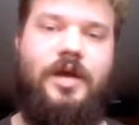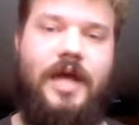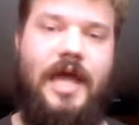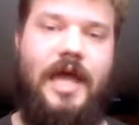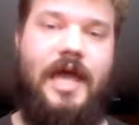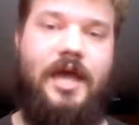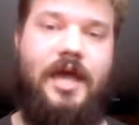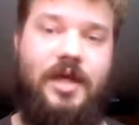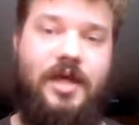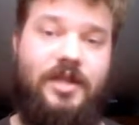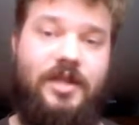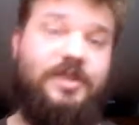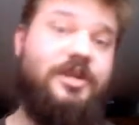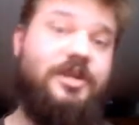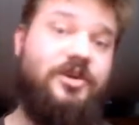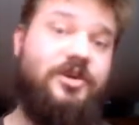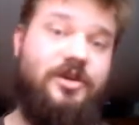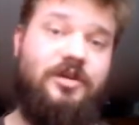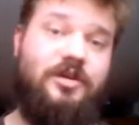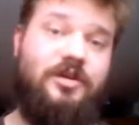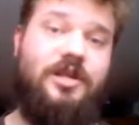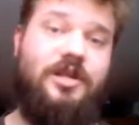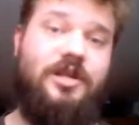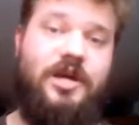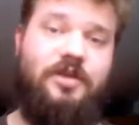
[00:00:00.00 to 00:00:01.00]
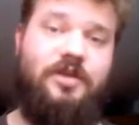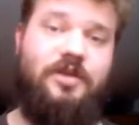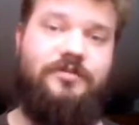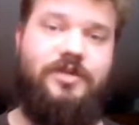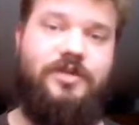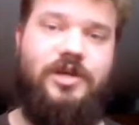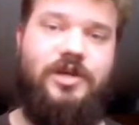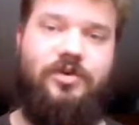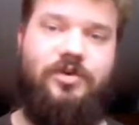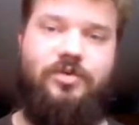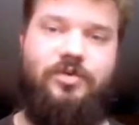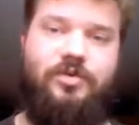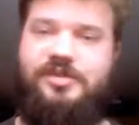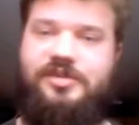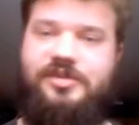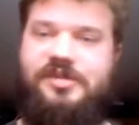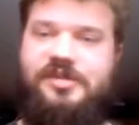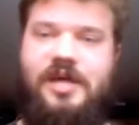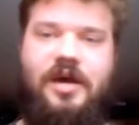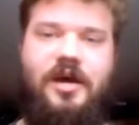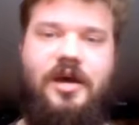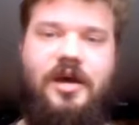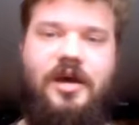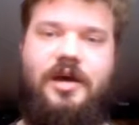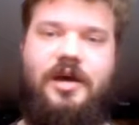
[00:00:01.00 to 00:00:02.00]
There are a lot of those,
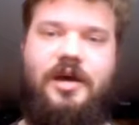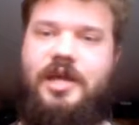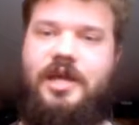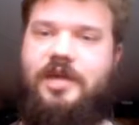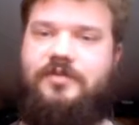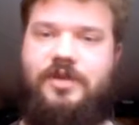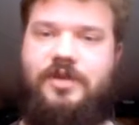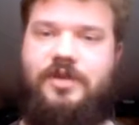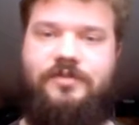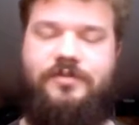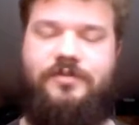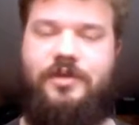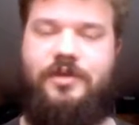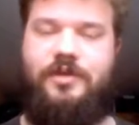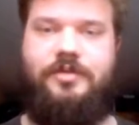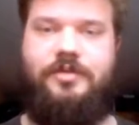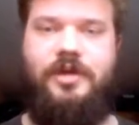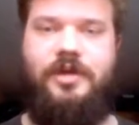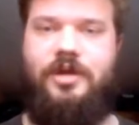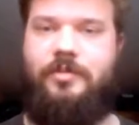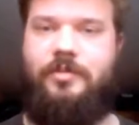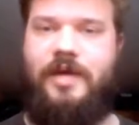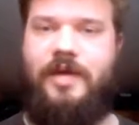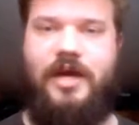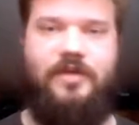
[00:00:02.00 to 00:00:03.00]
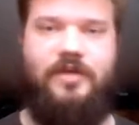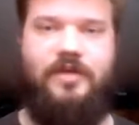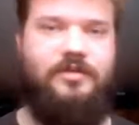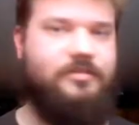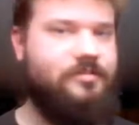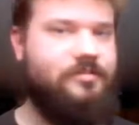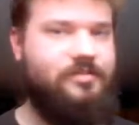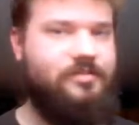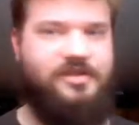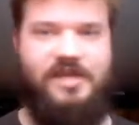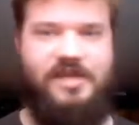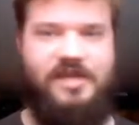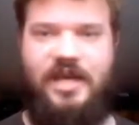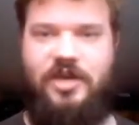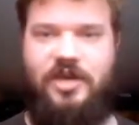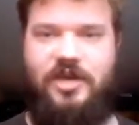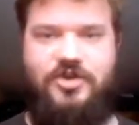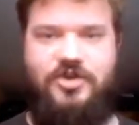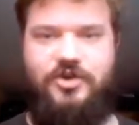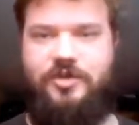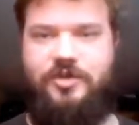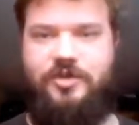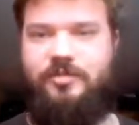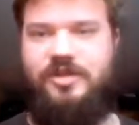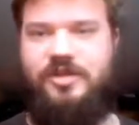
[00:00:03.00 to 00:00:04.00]
even if you think about, say, a German
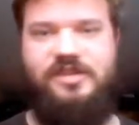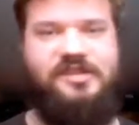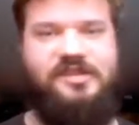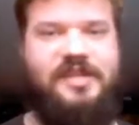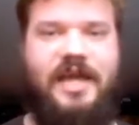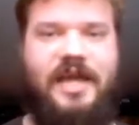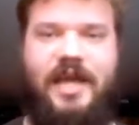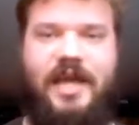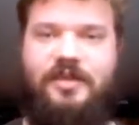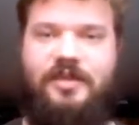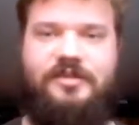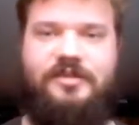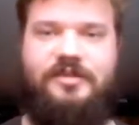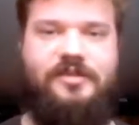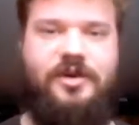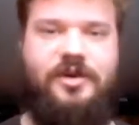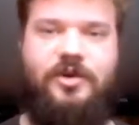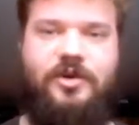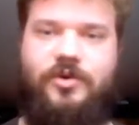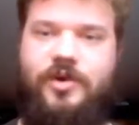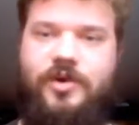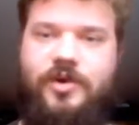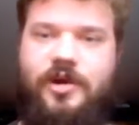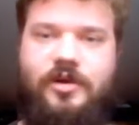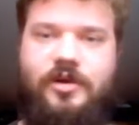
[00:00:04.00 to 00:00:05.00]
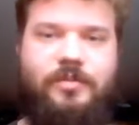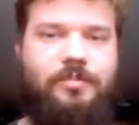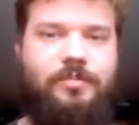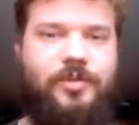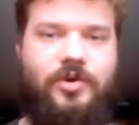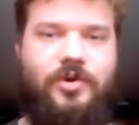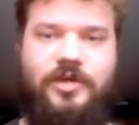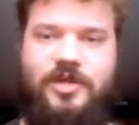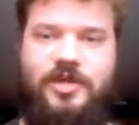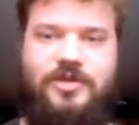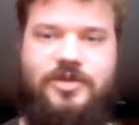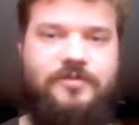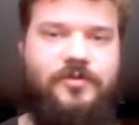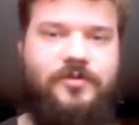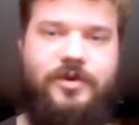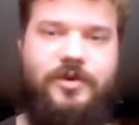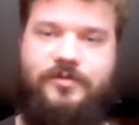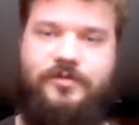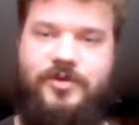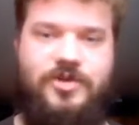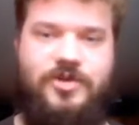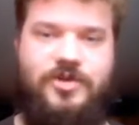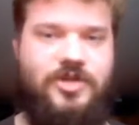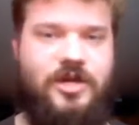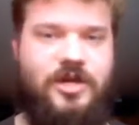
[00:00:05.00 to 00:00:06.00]
state or Polish
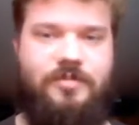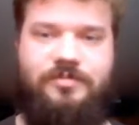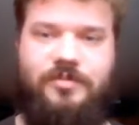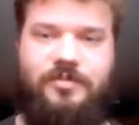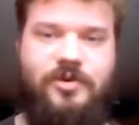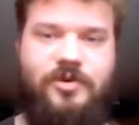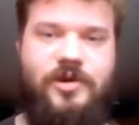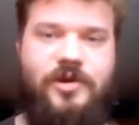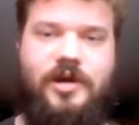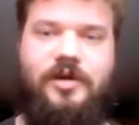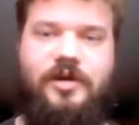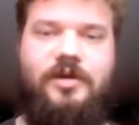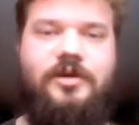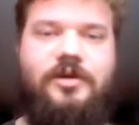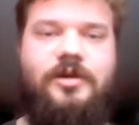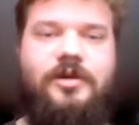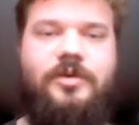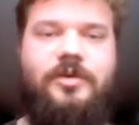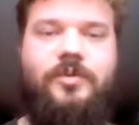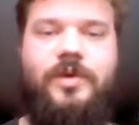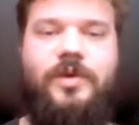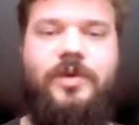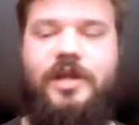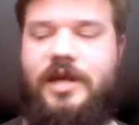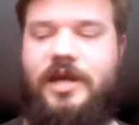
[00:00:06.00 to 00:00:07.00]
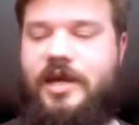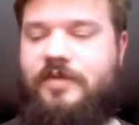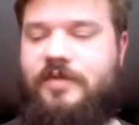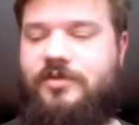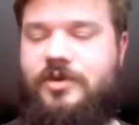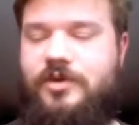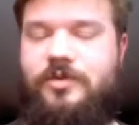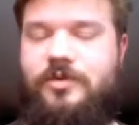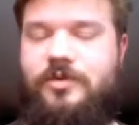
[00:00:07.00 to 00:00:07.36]
voivodeship or what have you.